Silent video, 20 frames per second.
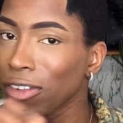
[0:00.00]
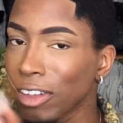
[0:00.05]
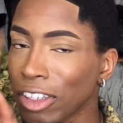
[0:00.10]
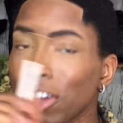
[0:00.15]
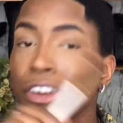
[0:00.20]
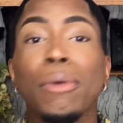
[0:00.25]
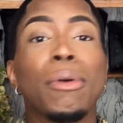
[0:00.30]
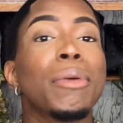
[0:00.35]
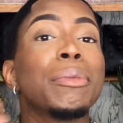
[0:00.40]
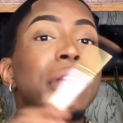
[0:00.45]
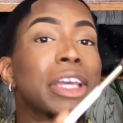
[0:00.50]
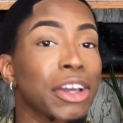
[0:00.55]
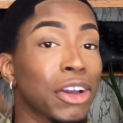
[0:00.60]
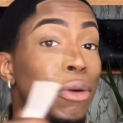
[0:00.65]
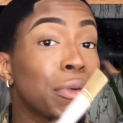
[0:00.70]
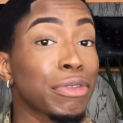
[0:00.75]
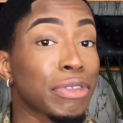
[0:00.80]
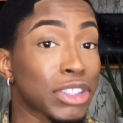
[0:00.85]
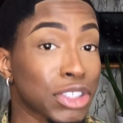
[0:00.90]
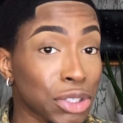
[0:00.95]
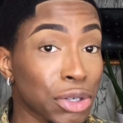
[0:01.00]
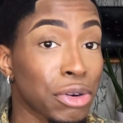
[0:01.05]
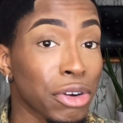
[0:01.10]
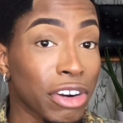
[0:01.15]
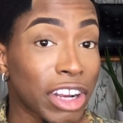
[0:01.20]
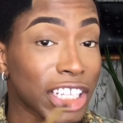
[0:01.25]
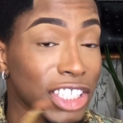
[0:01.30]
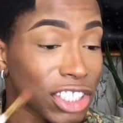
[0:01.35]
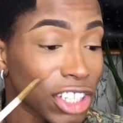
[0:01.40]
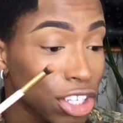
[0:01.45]
You know what? We could go with fraternal.
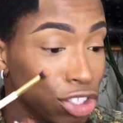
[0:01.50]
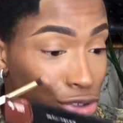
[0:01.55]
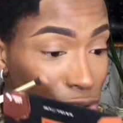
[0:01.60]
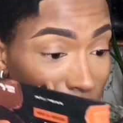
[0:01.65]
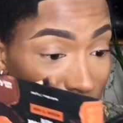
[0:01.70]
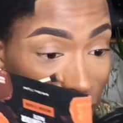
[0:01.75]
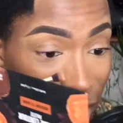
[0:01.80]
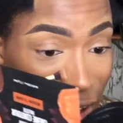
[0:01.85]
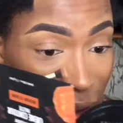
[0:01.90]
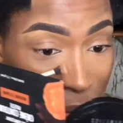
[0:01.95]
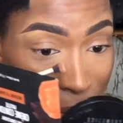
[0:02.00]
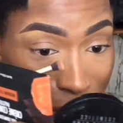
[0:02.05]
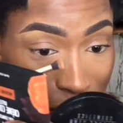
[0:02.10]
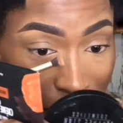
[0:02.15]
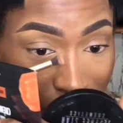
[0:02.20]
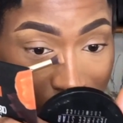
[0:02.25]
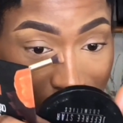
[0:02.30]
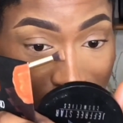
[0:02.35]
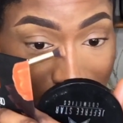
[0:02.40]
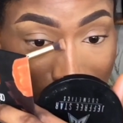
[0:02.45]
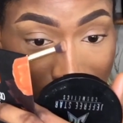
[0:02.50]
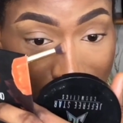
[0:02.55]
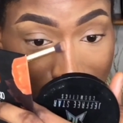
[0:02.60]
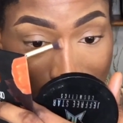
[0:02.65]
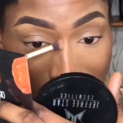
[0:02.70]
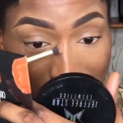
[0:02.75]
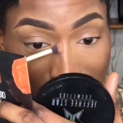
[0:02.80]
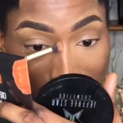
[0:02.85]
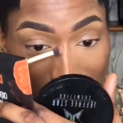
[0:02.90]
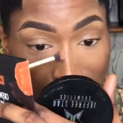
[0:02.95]
Let's not drag it, but
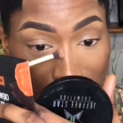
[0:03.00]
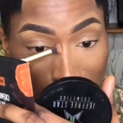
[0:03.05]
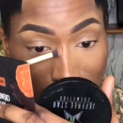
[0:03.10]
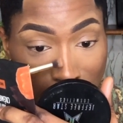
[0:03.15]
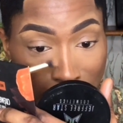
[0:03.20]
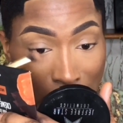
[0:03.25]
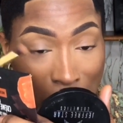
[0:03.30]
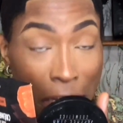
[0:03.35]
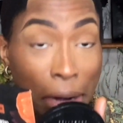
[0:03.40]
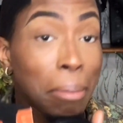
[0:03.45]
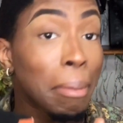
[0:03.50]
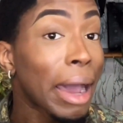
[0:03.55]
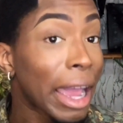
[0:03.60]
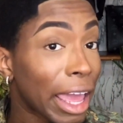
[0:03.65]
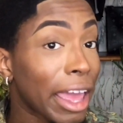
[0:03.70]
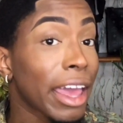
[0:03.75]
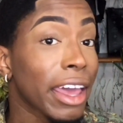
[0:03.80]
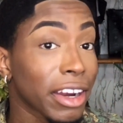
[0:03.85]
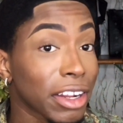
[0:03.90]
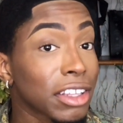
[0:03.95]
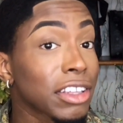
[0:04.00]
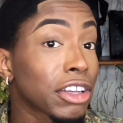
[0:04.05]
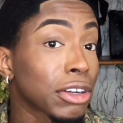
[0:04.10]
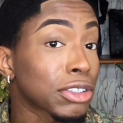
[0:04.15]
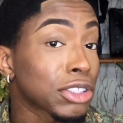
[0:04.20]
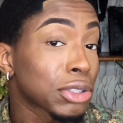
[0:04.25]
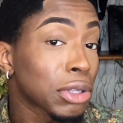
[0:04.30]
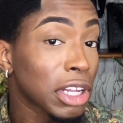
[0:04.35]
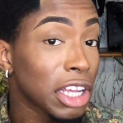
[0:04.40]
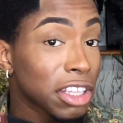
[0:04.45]
in my head, they're
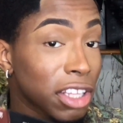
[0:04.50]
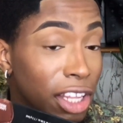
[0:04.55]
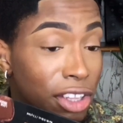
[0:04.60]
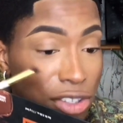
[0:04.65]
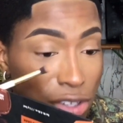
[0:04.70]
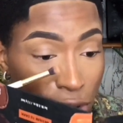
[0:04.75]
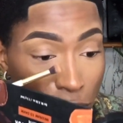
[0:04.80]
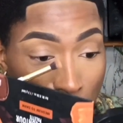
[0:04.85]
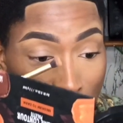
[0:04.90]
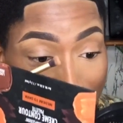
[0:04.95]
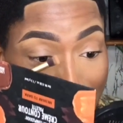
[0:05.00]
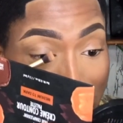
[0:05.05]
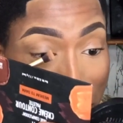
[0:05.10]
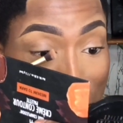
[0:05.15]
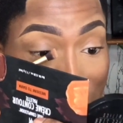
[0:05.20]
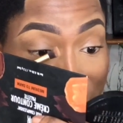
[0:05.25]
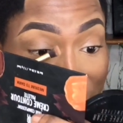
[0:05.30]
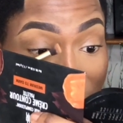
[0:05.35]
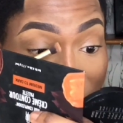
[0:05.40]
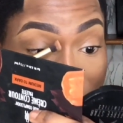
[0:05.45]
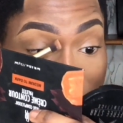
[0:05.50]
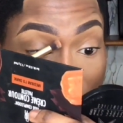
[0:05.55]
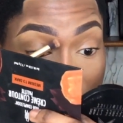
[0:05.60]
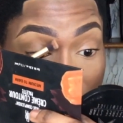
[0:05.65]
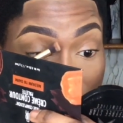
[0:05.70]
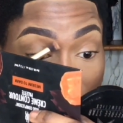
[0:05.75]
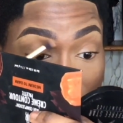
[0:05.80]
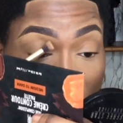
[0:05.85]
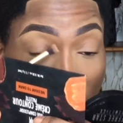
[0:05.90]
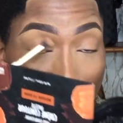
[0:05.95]
still identical. I'm being
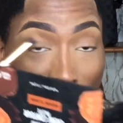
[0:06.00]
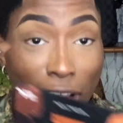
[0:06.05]
humble.